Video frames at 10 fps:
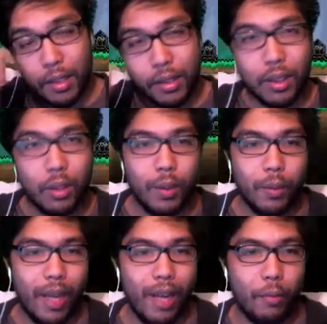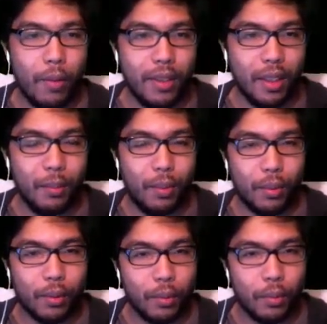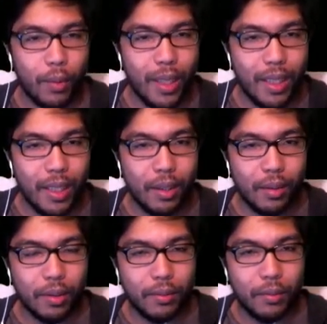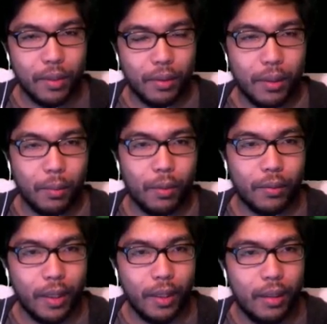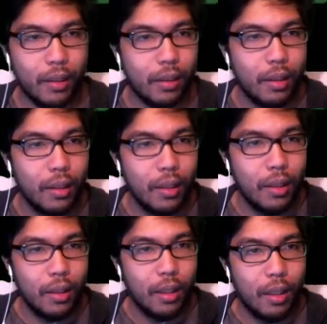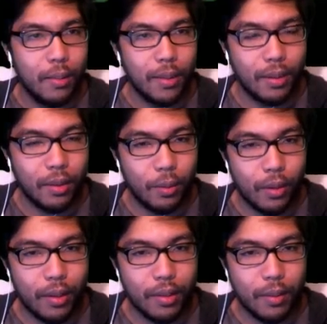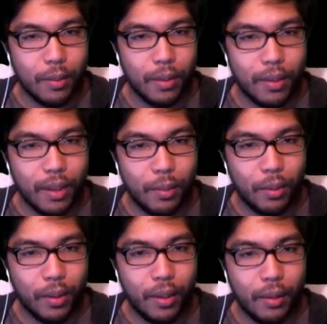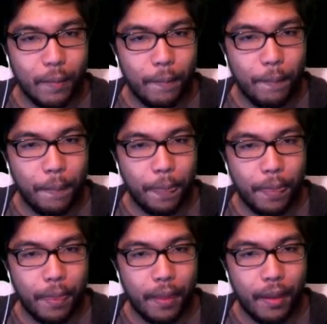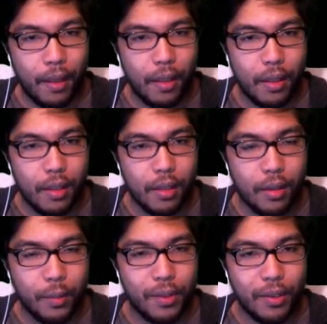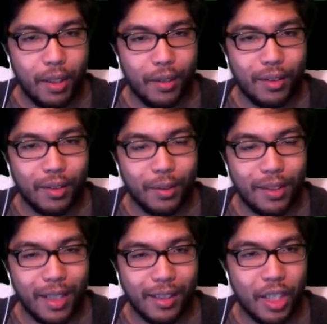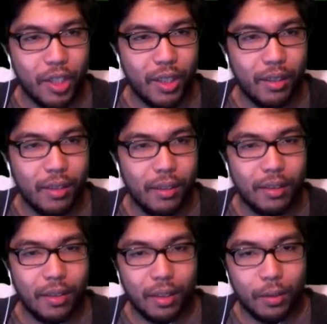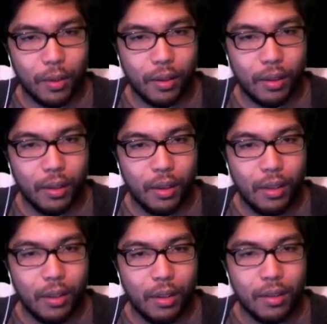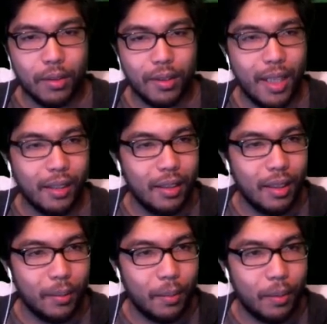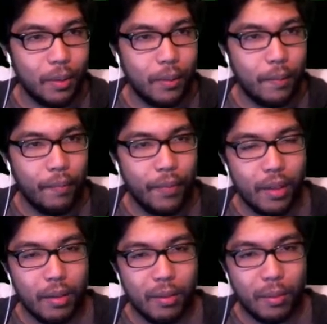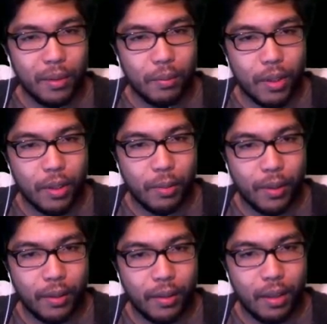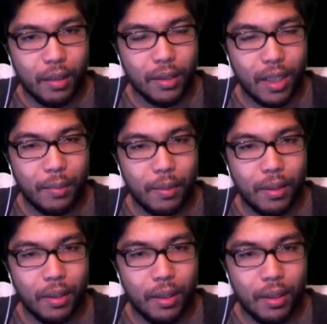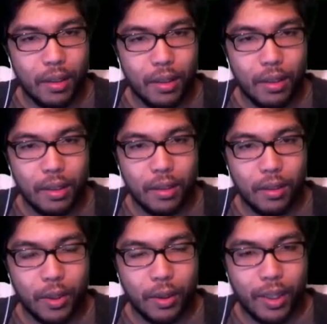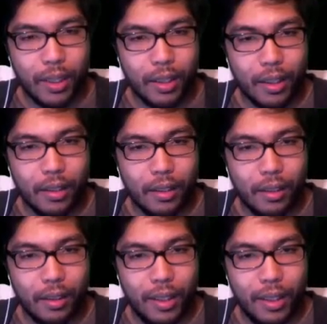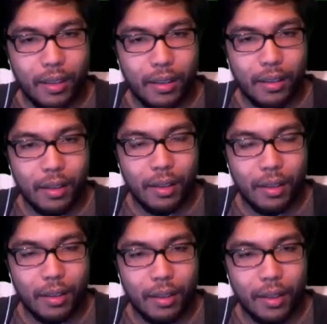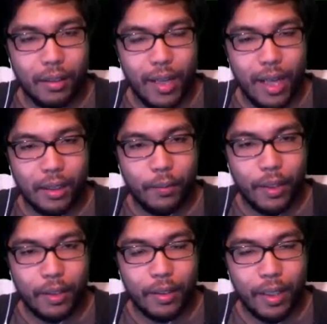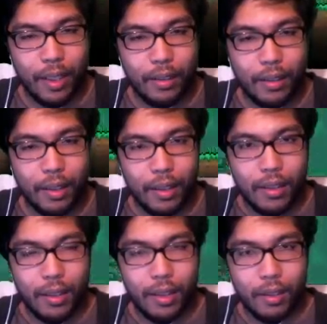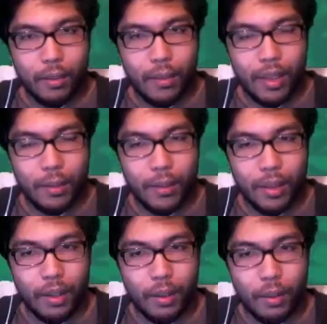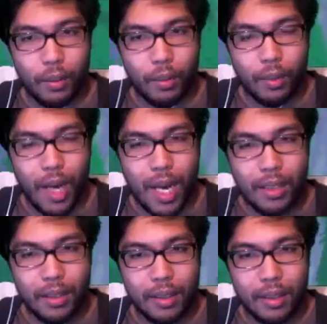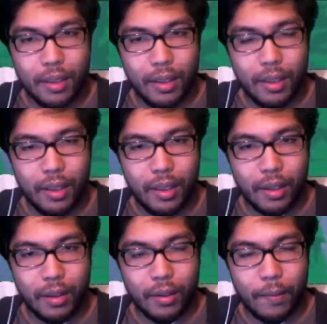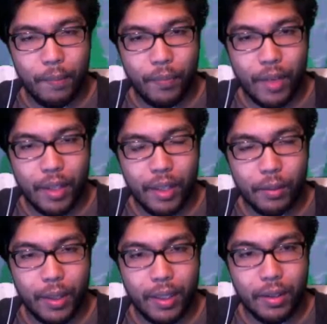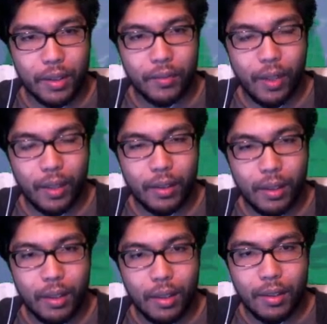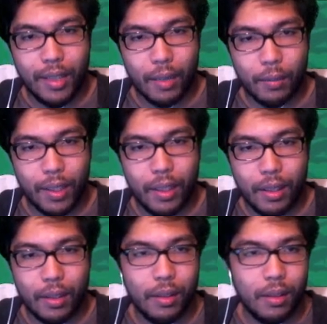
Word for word: So we will have one teleporter right here, just literally one right here. Uh, so that's gonna work is I'm gonna put a teleporter here. Oops, no, no, don't stack that shit. It's not gonna work. So stack that teleporter. and am put the pressure plate on top. So once you click on it, click, click, click, it'll activate and it'll make me go right here. I think right here is fine. Yeah, right here.